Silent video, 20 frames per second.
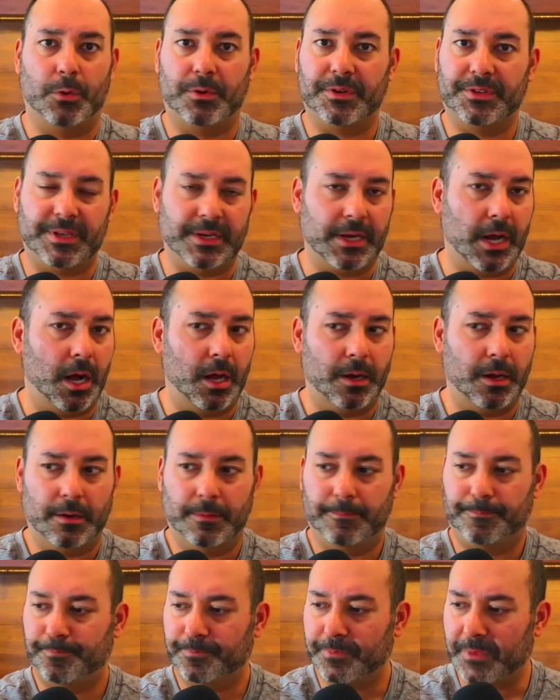focusing
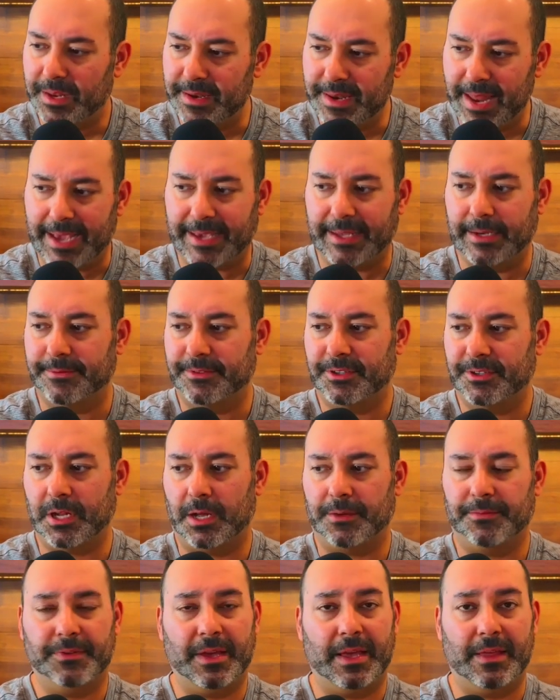on negative
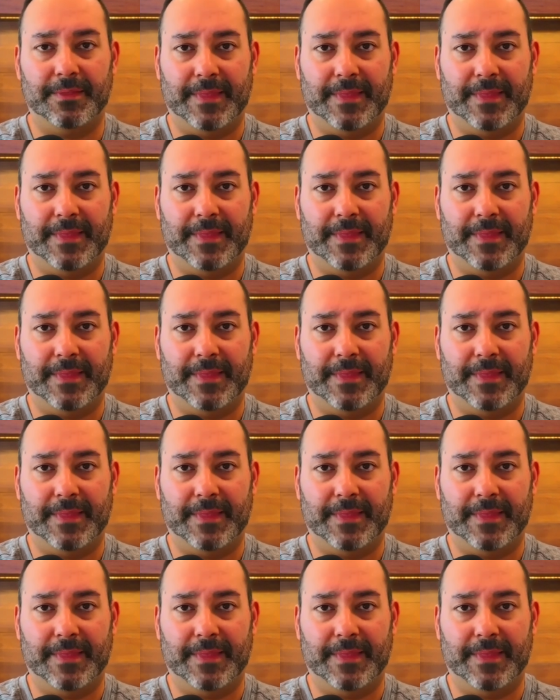stuff,